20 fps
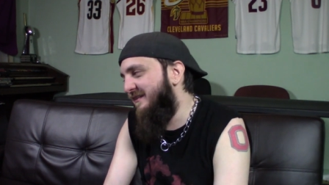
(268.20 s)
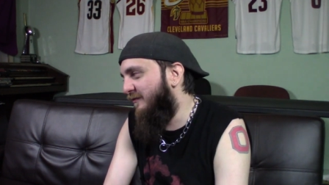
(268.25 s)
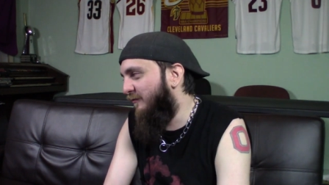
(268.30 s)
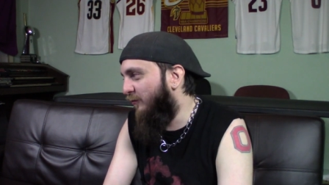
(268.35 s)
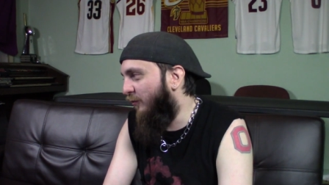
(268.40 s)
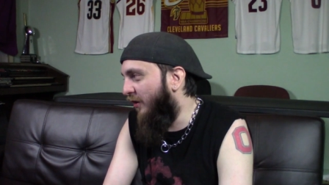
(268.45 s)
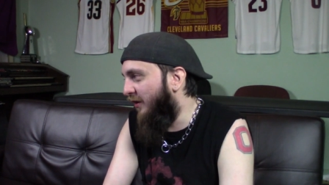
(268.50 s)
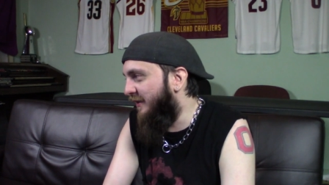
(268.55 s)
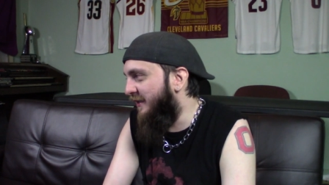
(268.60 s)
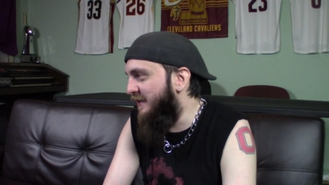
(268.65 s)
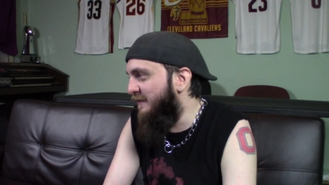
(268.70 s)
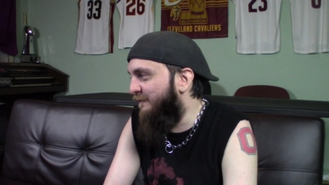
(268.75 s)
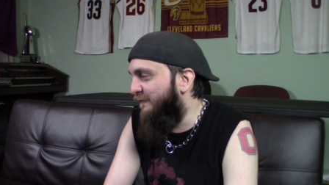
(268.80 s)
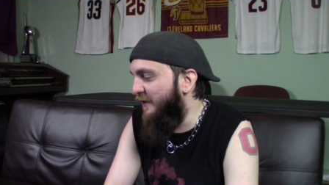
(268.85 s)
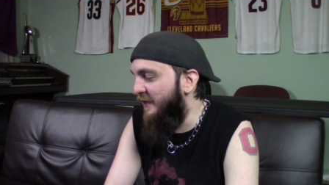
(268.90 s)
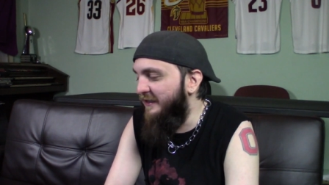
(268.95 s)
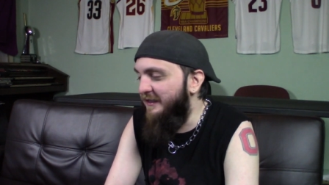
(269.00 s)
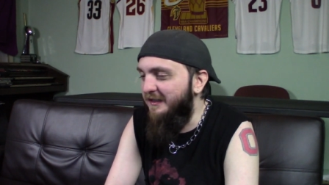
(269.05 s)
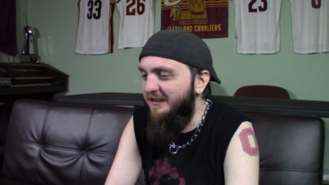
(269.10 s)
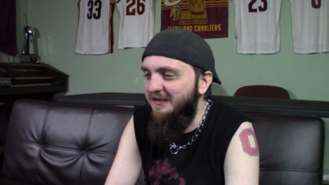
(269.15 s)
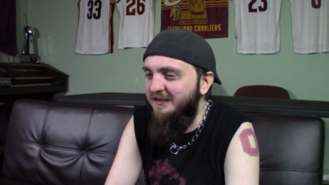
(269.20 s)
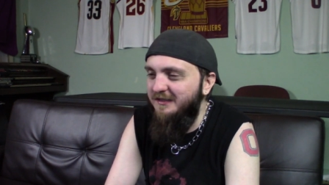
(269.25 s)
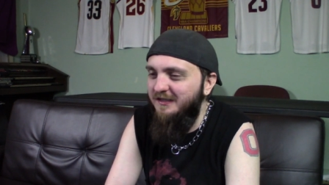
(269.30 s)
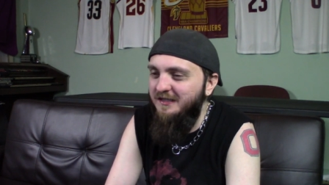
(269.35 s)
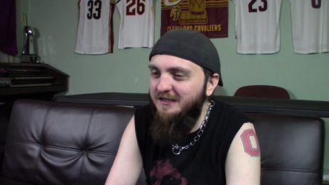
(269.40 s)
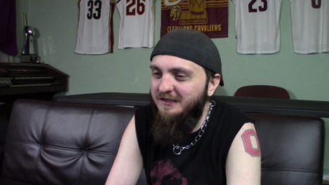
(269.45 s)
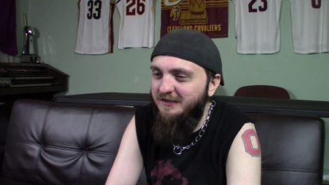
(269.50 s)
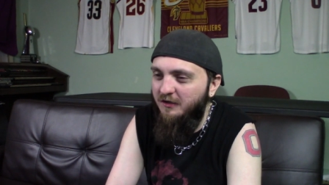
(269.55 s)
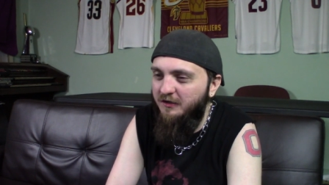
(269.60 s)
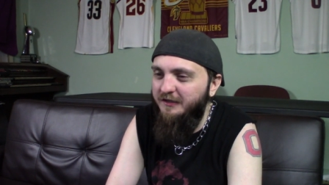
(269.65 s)
Joaquin Phoenix
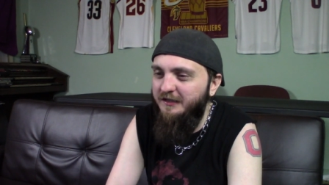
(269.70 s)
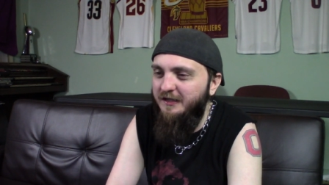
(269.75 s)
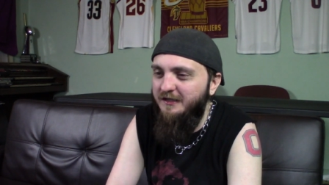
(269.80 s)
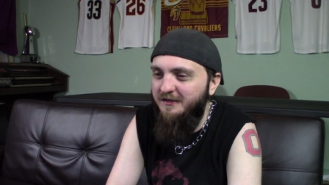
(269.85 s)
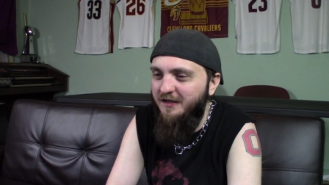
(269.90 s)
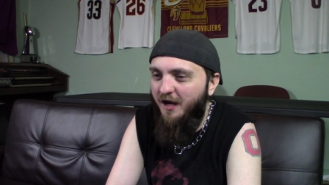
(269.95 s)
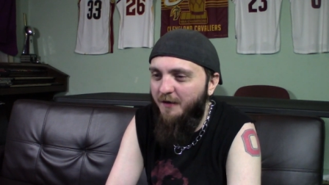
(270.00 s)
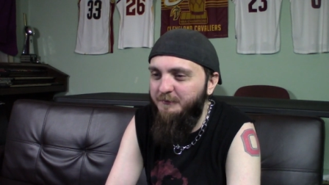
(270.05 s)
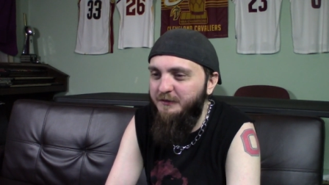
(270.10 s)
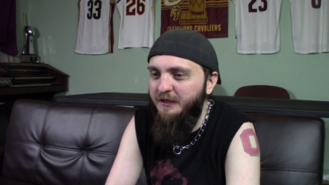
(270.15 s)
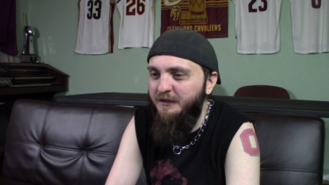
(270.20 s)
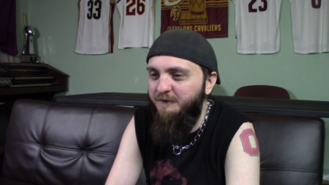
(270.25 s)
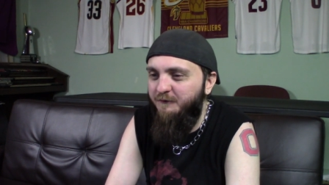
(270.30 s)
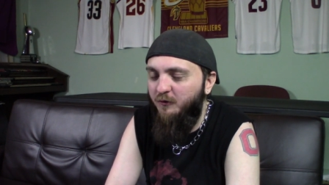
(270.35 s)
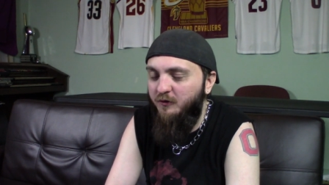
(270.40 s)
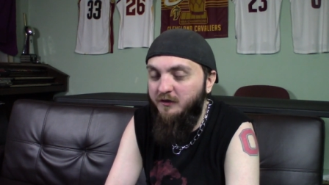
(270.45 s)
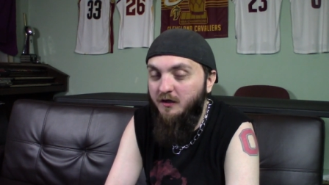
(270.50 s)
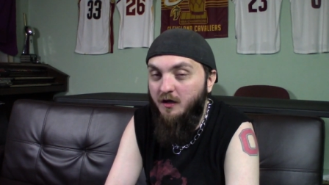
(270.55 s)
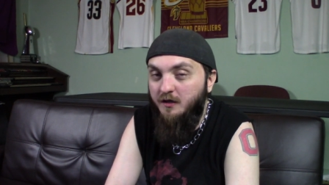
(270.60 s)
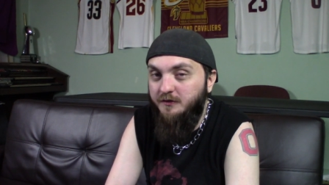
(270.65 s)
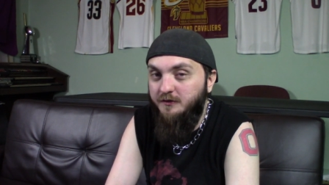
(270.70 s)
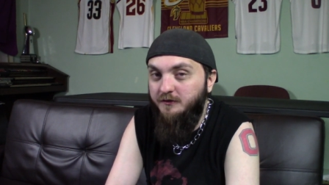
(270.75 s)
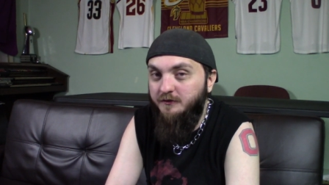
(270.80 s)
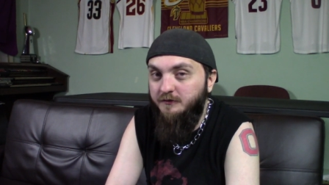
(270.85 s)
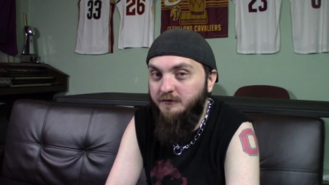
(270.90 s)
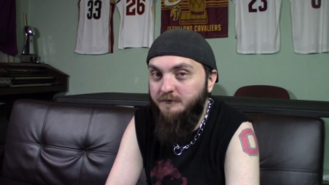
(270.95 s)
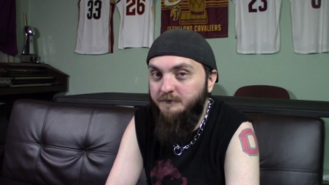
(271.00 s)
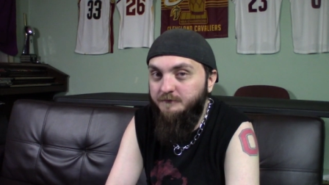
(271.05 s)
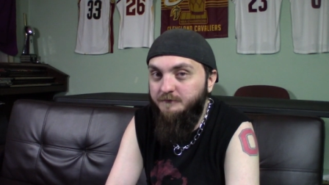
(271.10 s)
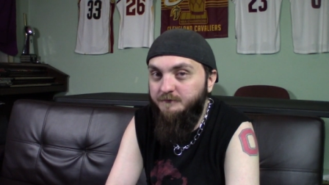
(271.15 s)
is going to get nominated for an Oscar.